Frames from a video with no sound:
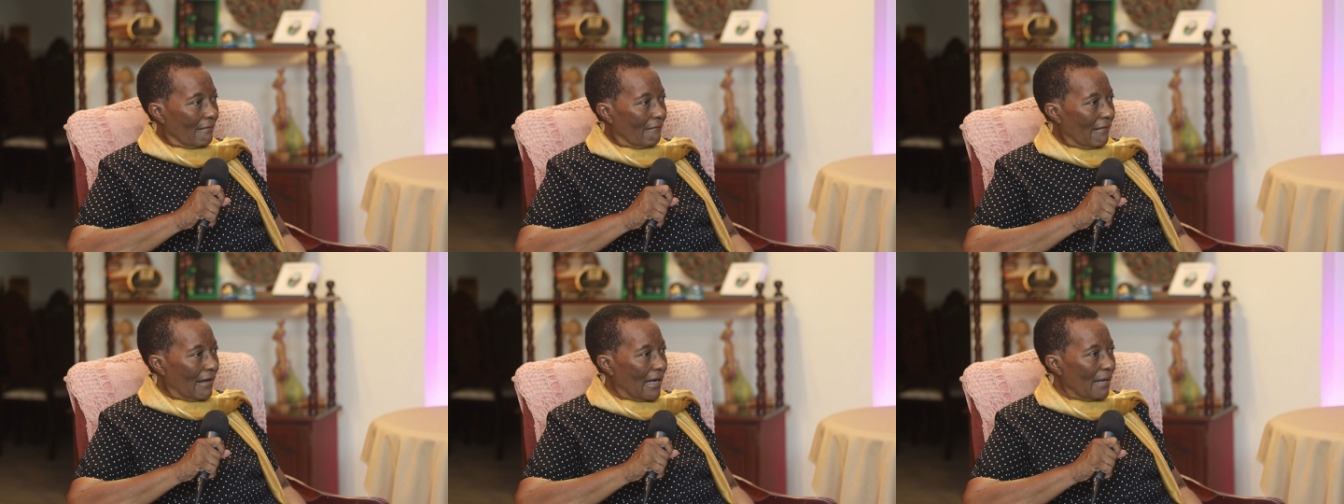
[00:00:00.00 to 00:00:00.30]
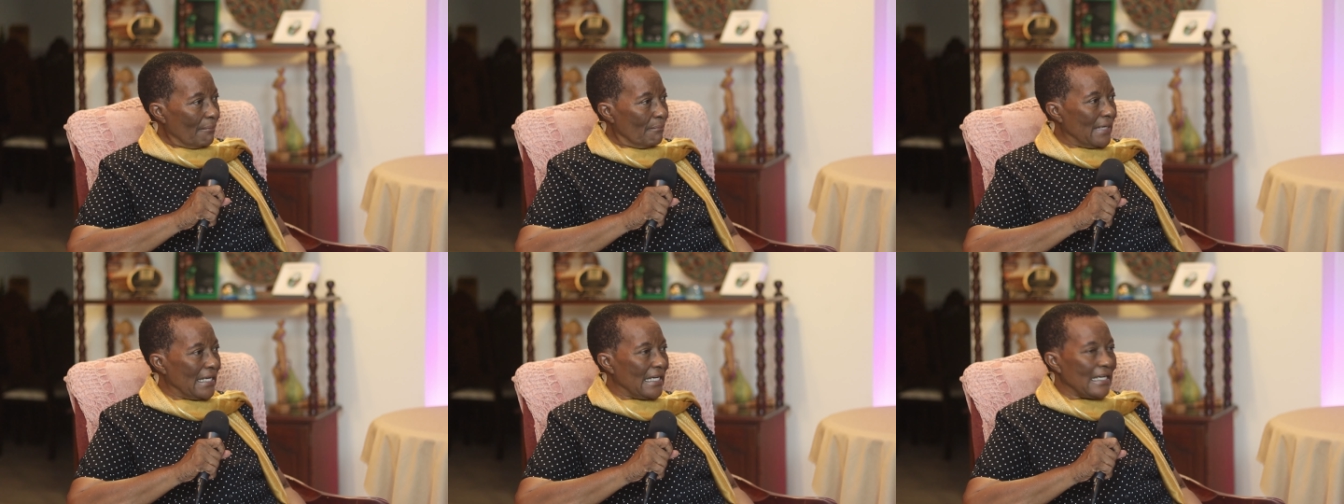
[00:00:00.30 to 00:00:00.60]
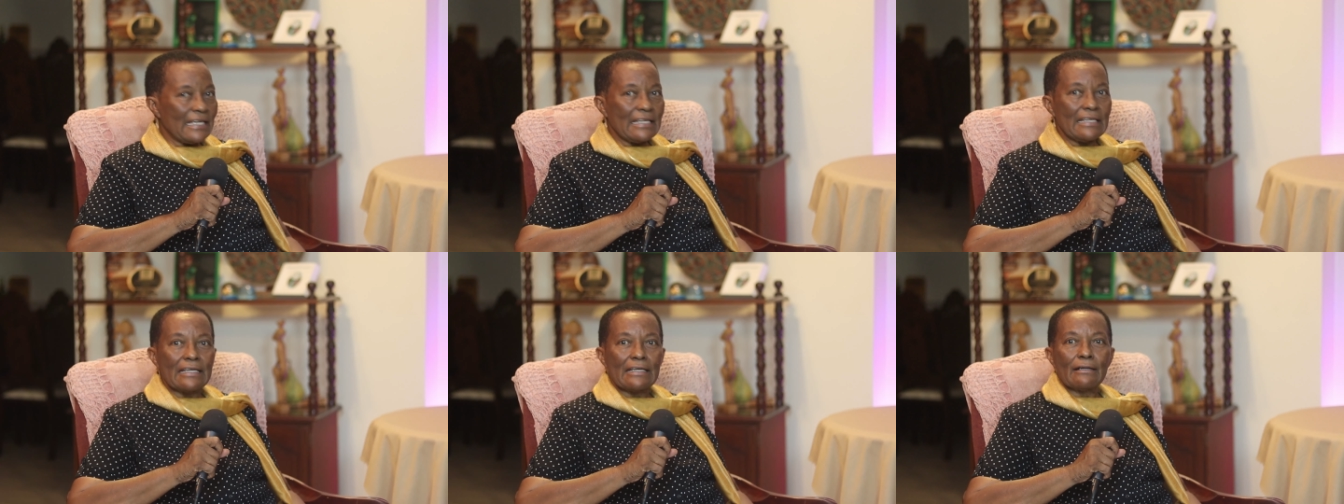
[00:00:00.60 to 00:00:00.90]
you
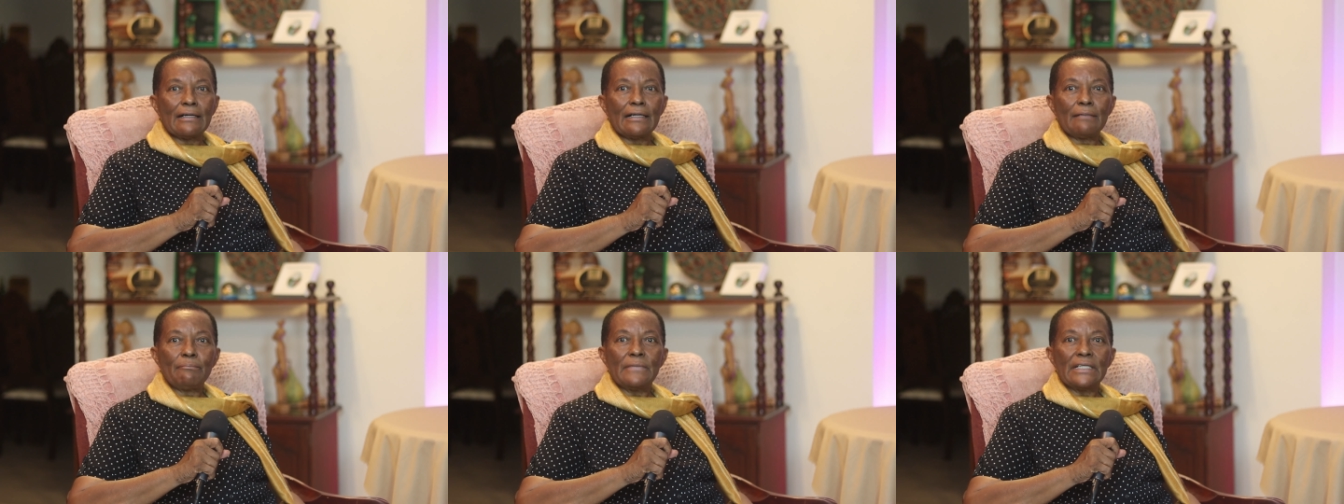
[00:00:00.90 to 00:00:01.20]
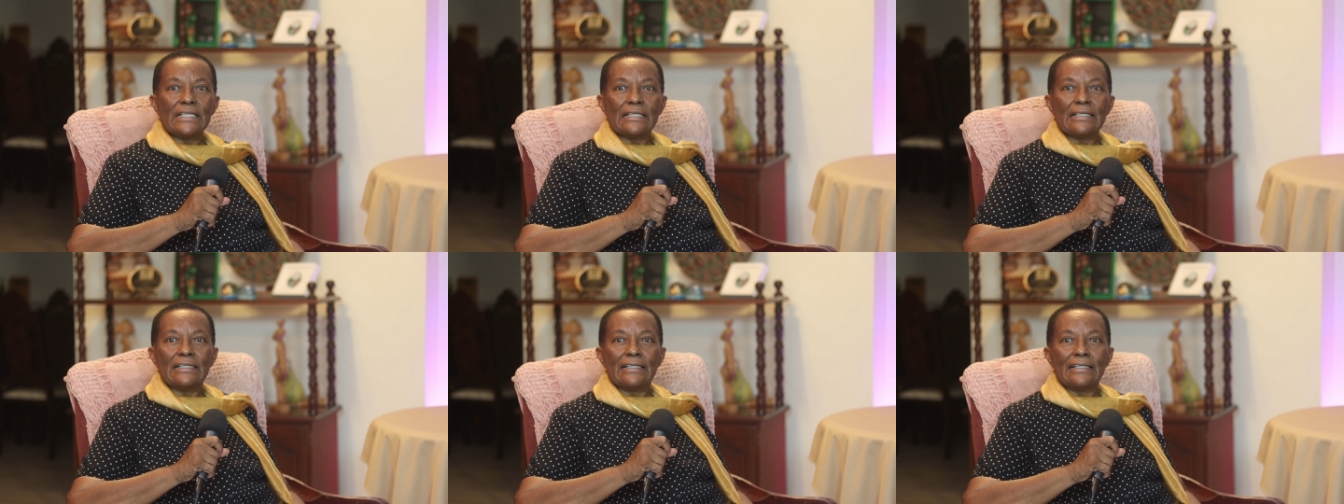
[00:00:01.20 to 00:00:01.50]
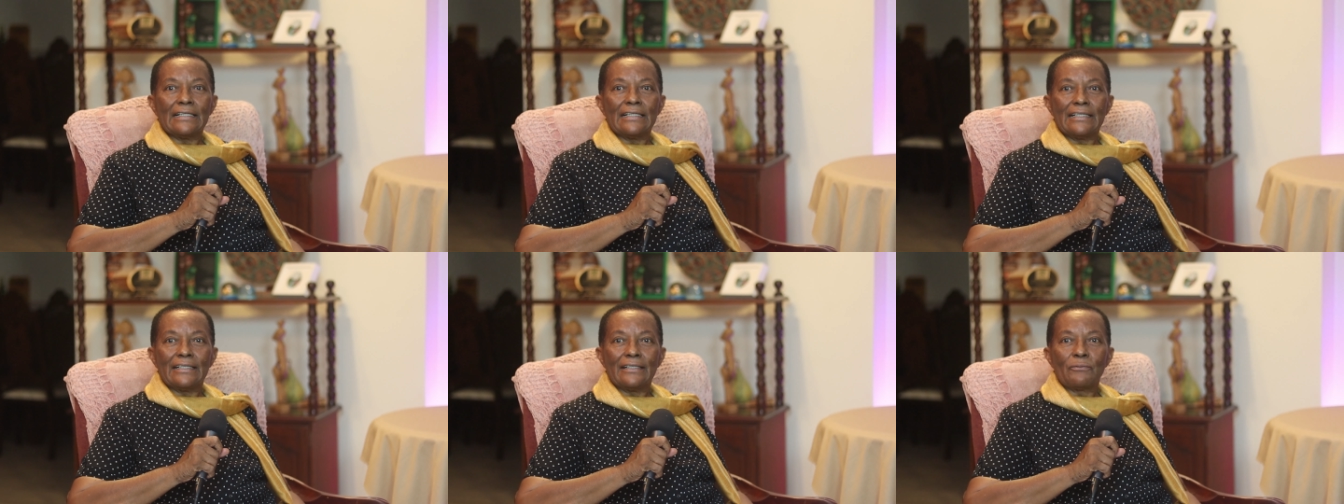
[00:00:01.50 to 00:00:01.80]
have
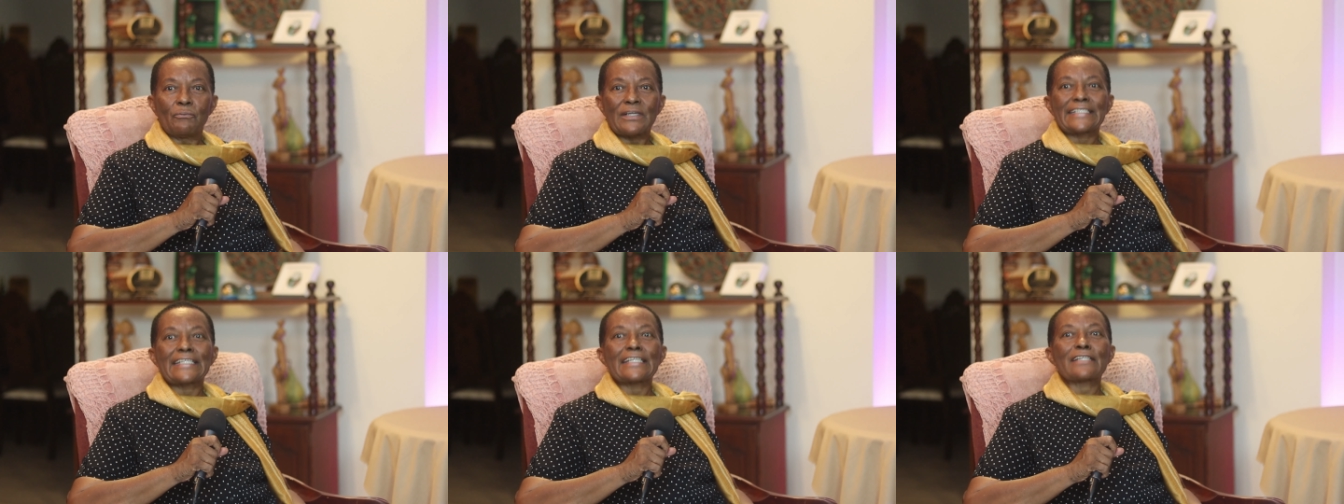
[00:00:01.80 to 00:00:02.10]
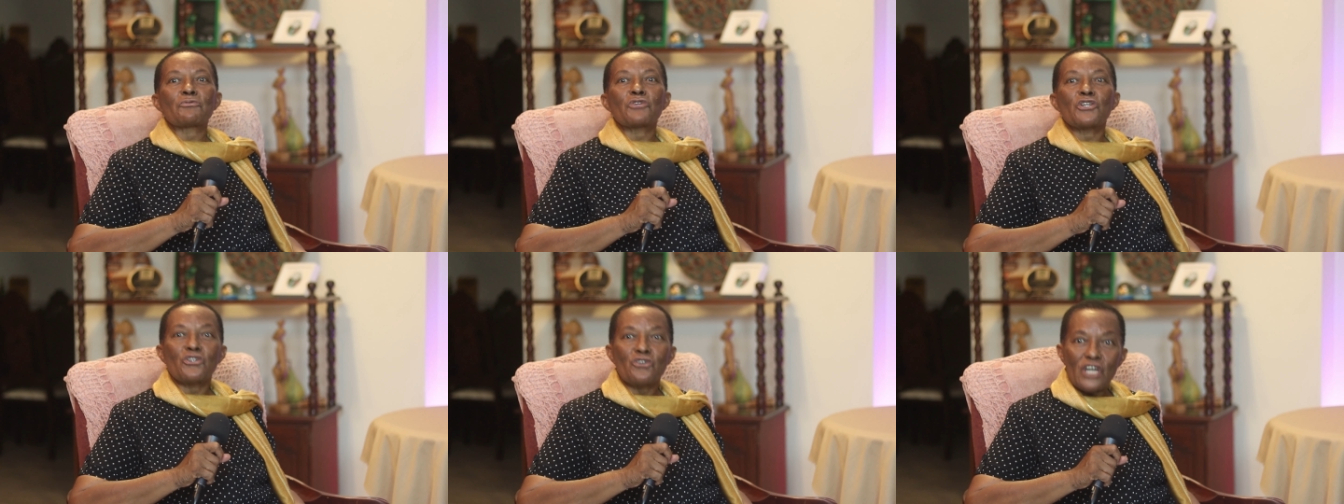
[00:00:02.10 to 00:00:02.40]
not. But you